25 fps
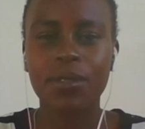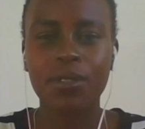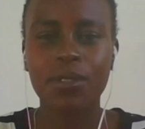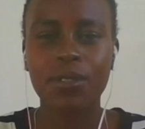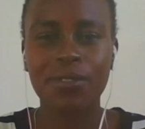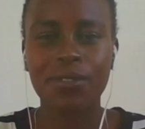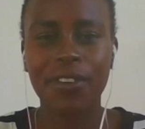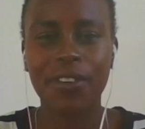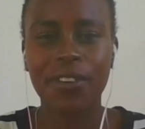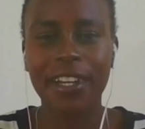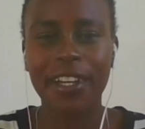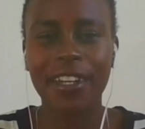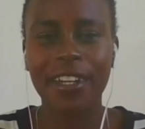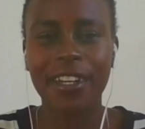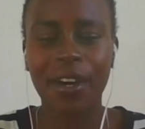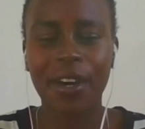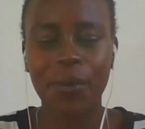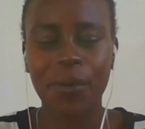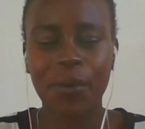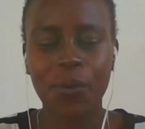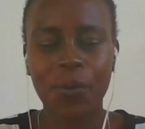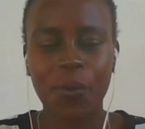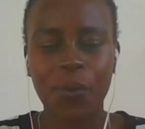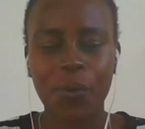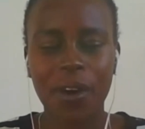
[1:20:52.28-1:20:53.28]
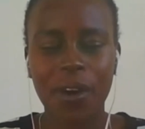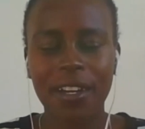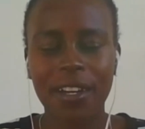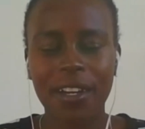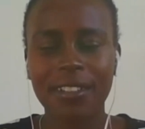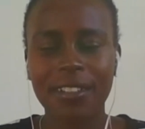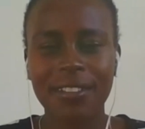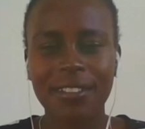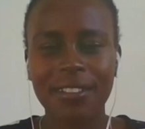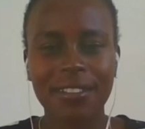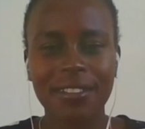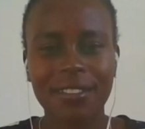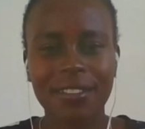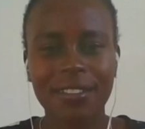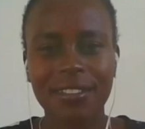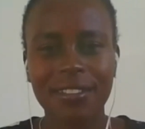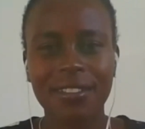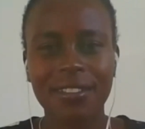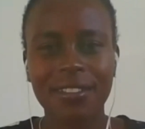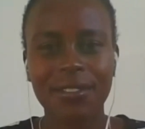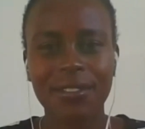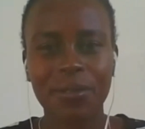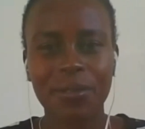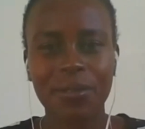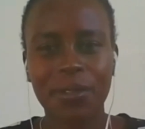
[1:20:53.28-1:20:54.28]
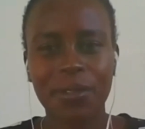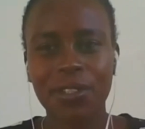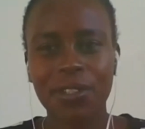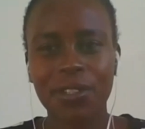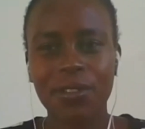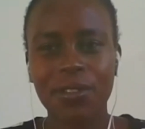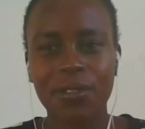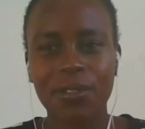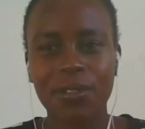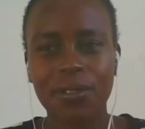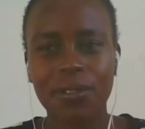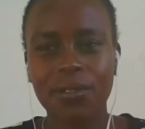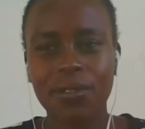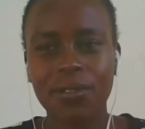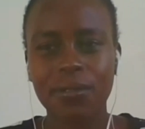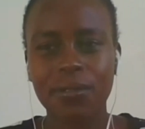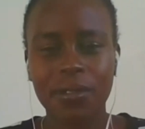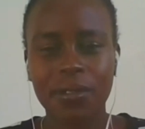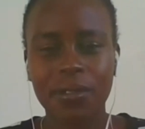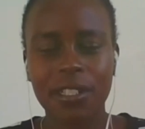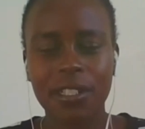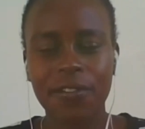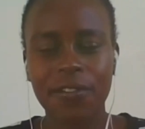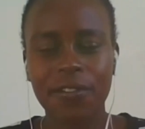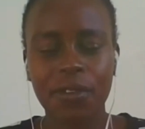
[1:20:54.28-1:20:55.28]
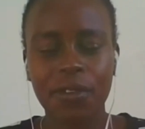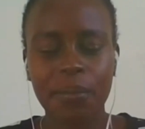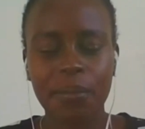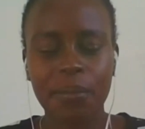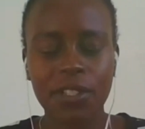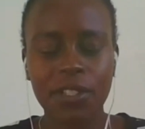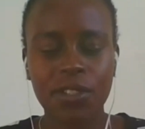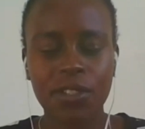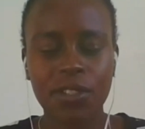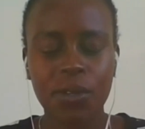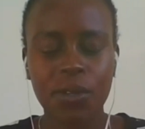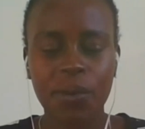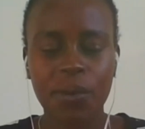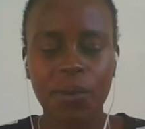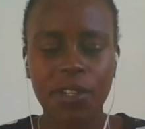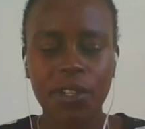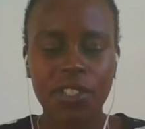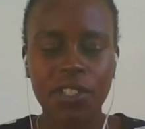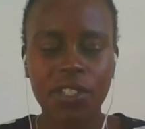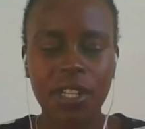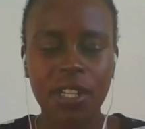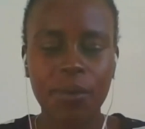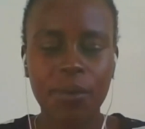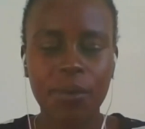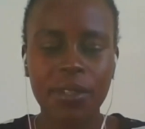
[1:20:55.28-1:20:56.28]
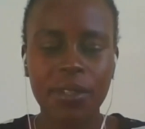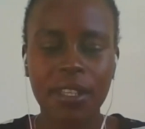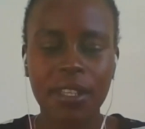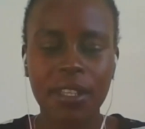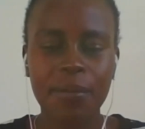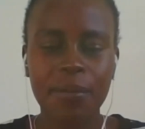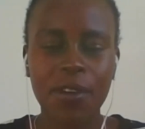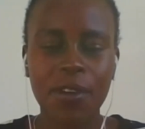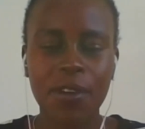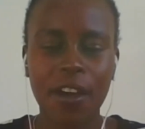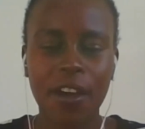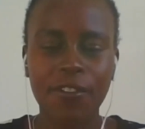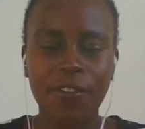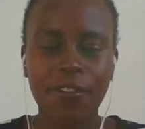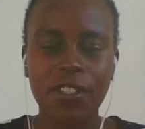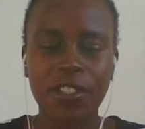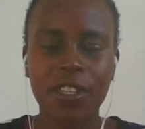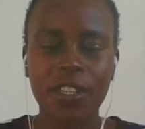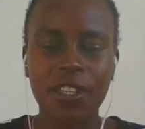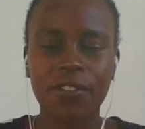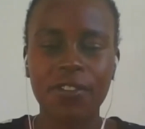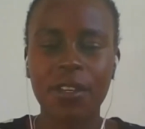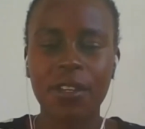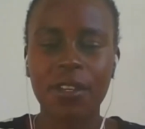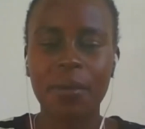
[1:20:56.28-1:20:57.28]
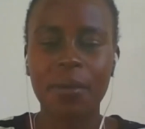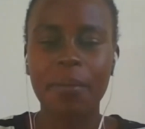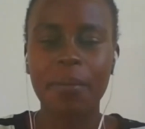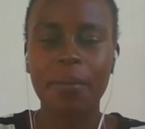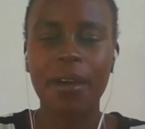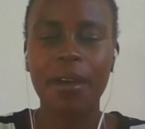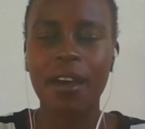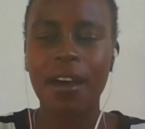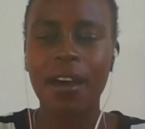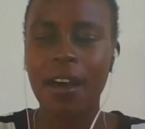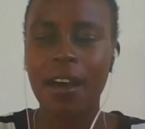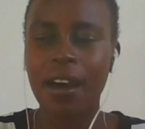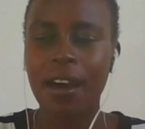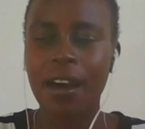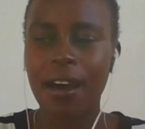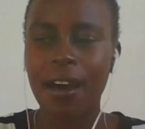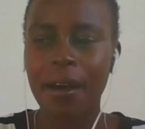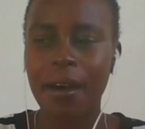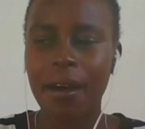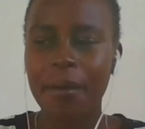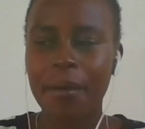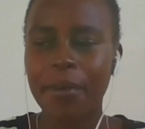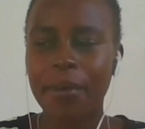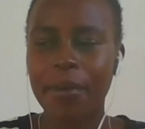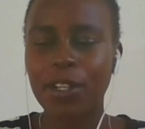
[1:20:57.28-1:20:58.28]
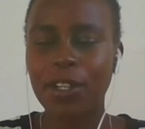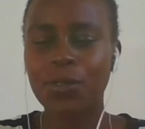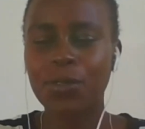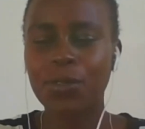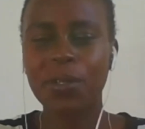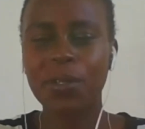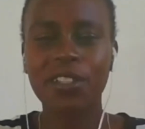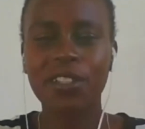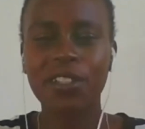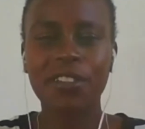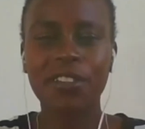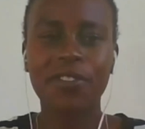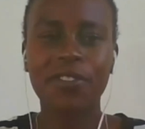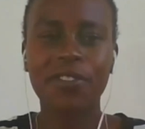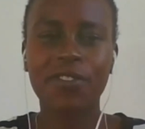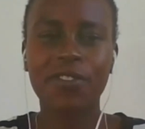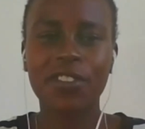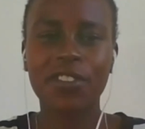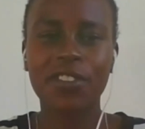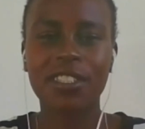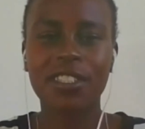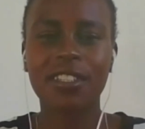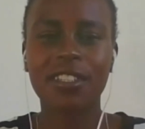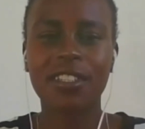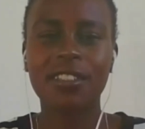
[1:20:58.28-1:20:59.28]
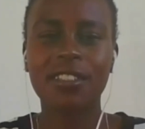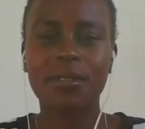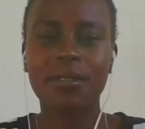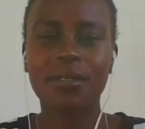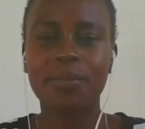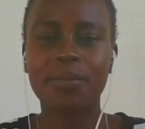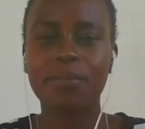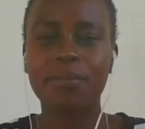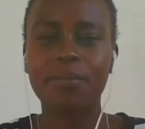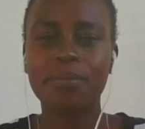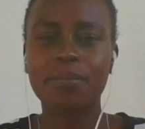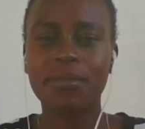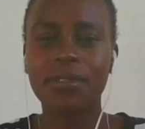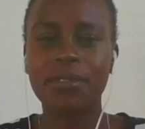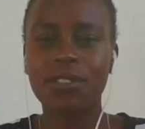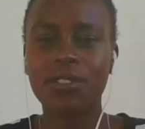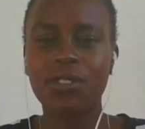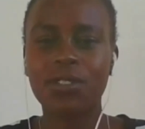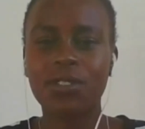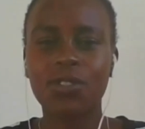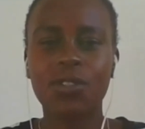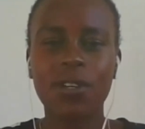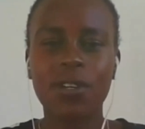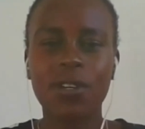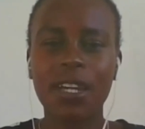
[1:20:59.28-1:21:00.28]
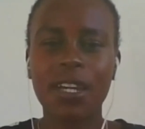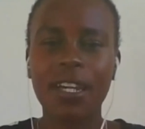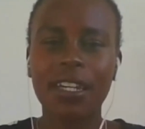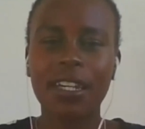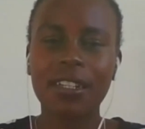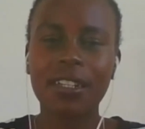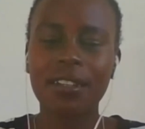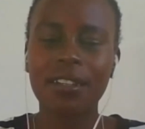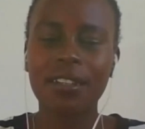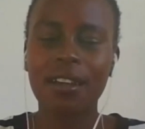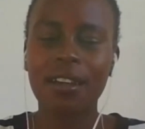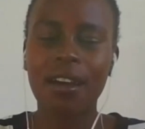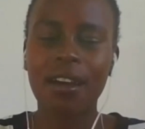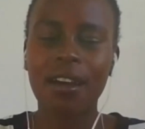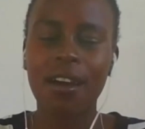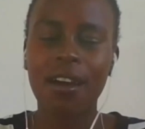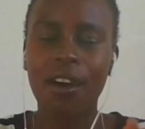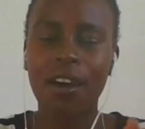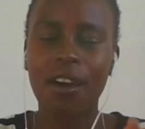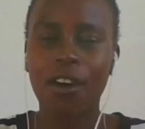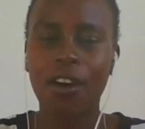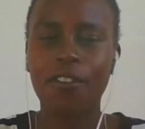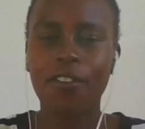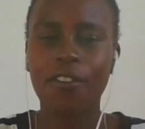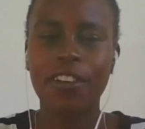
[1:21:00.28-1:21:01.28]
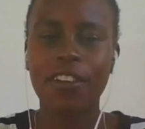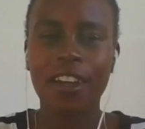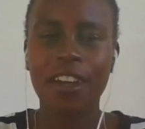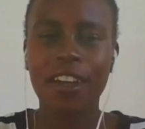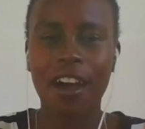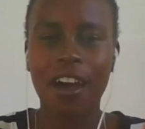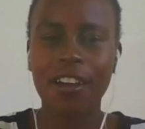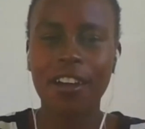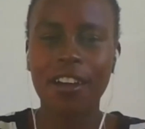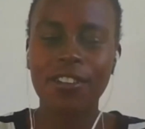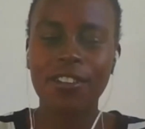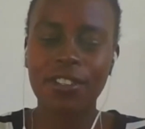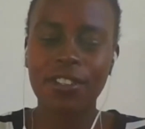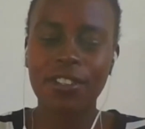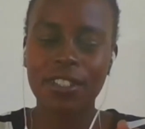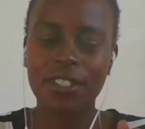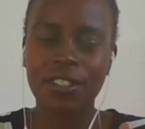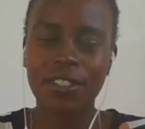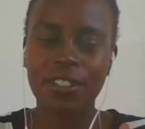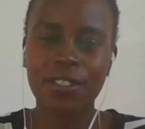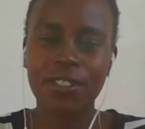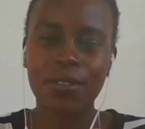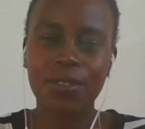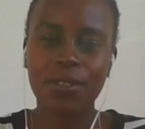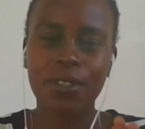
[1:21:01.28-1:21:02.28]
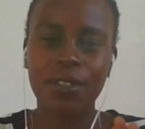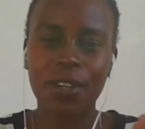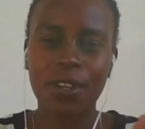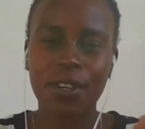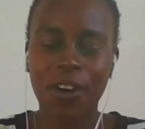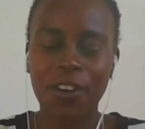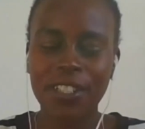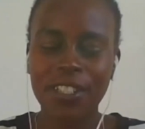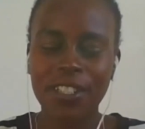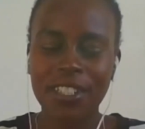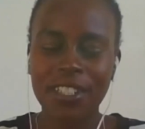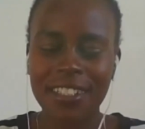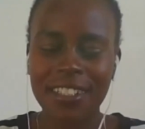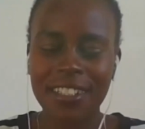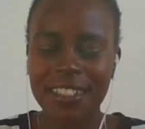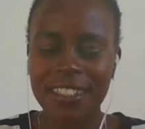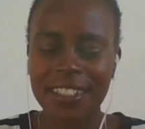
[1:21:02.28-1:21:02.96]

to find out what information you want to share with them. You have to give them a 256 string of an address to the content